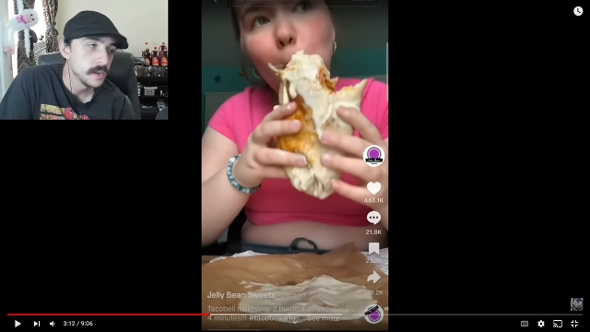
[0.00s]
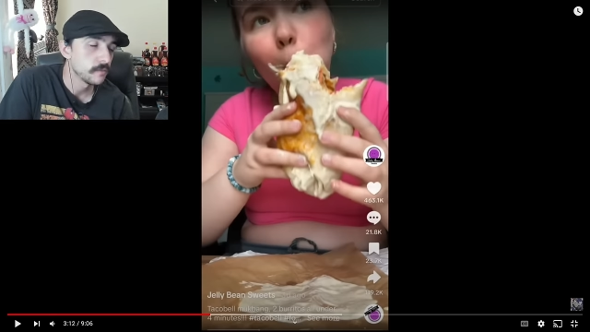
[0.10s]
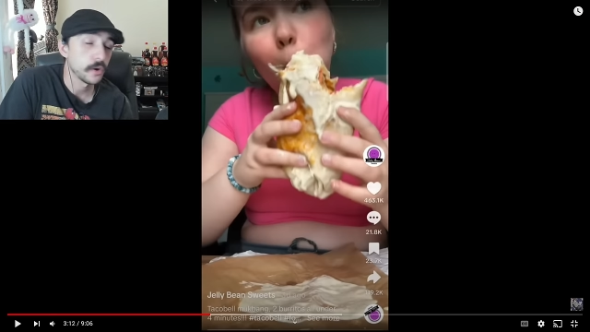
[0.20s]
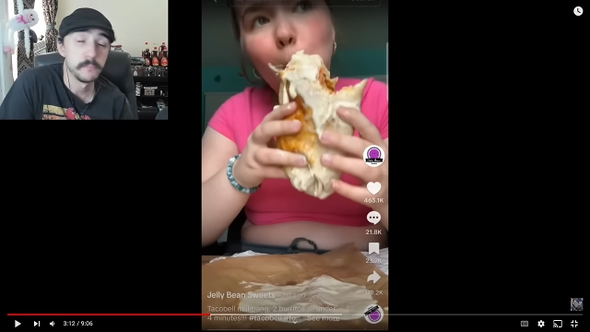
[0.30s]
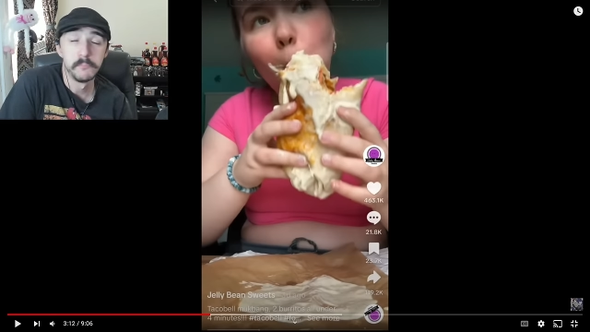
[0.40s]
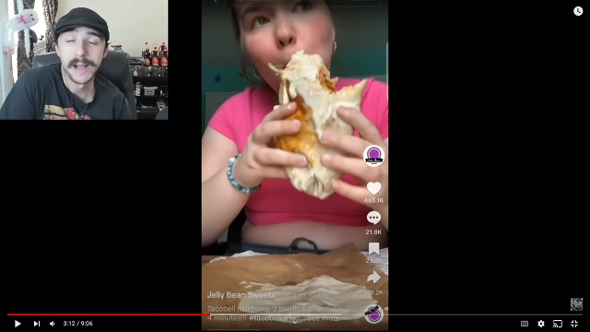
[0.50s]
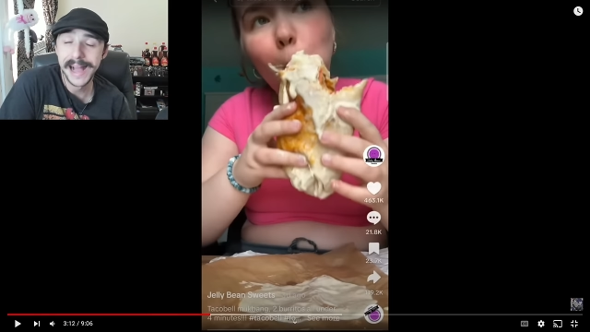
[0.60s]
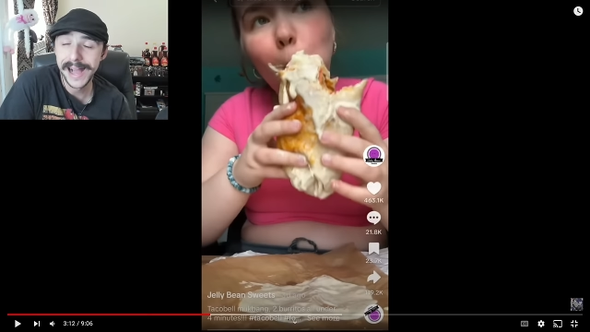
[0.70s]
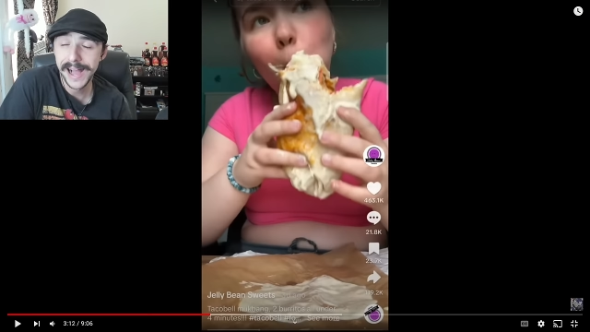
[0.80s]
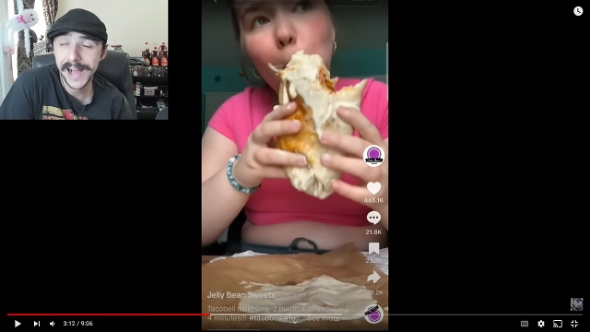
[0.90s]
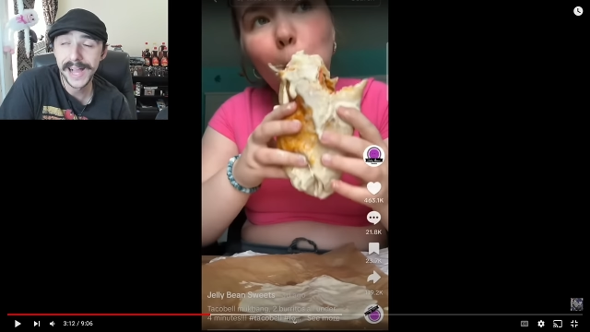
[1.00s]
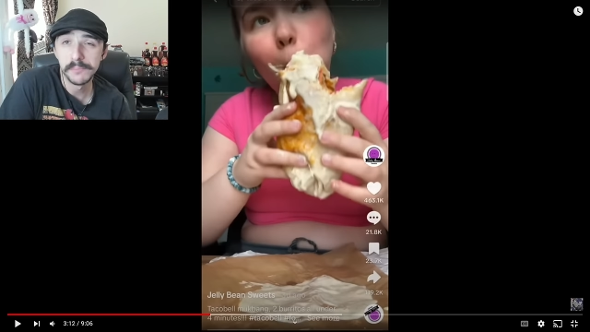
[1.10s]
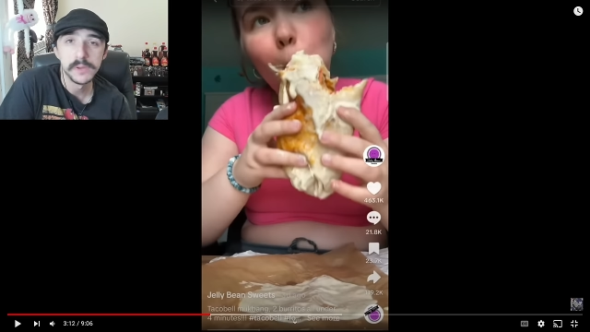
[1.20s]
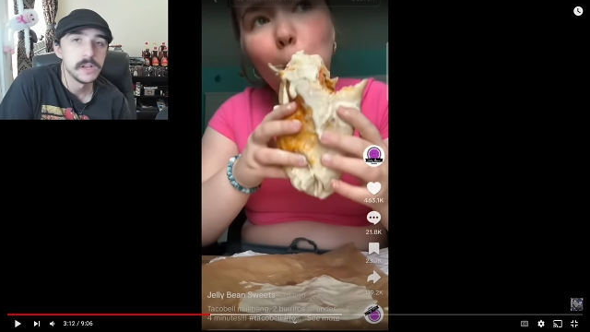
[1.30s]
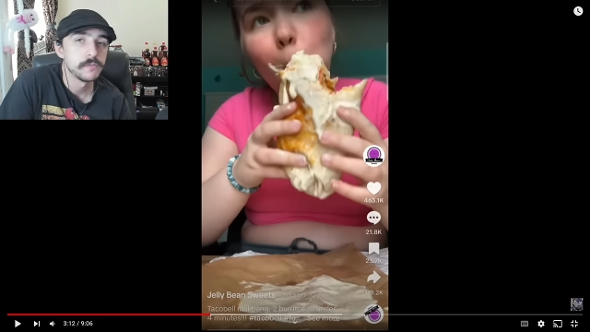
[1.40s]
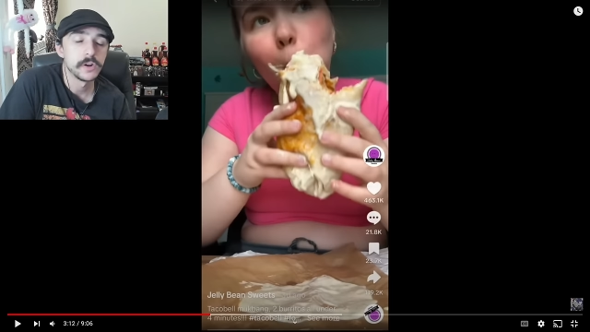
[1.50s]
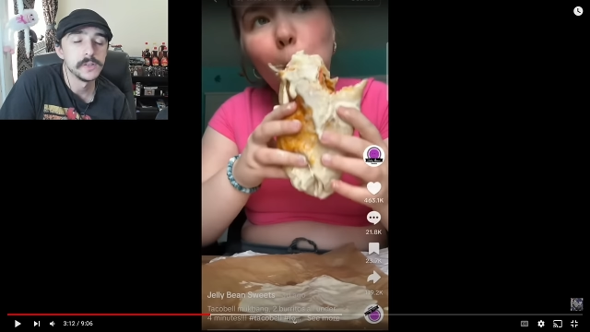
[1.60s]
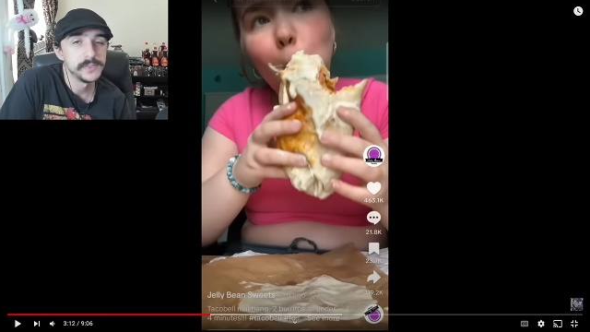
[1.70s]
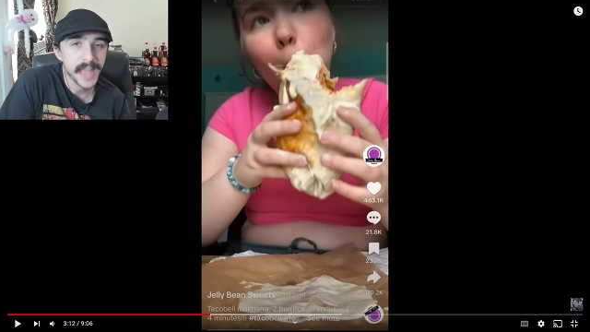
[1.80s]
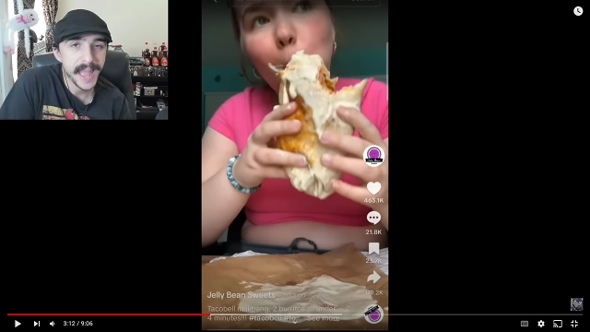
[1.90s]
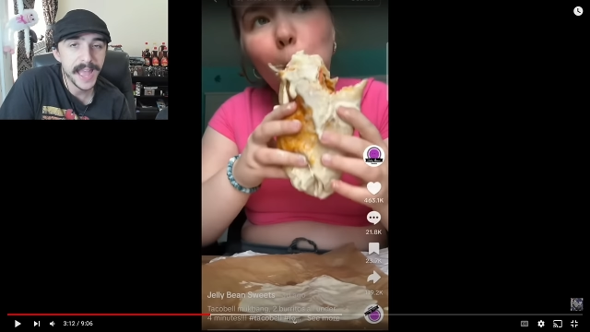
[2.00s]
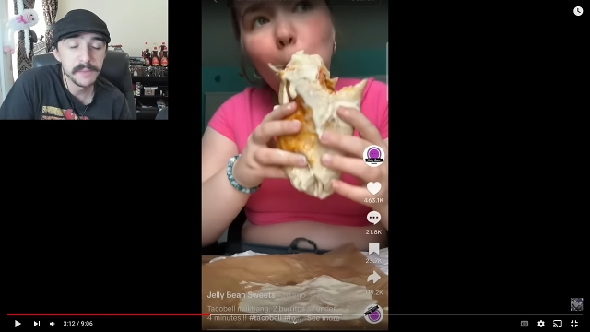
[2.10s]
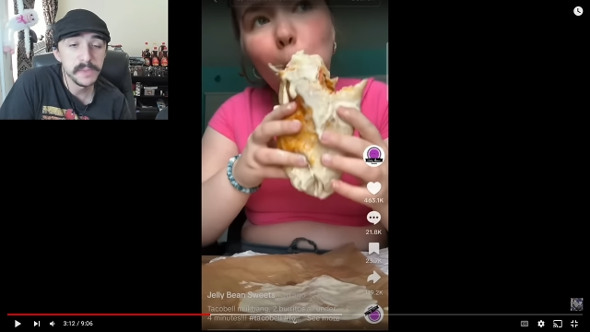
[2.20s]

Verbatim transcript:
Speaker 1: for her mom, for her dad.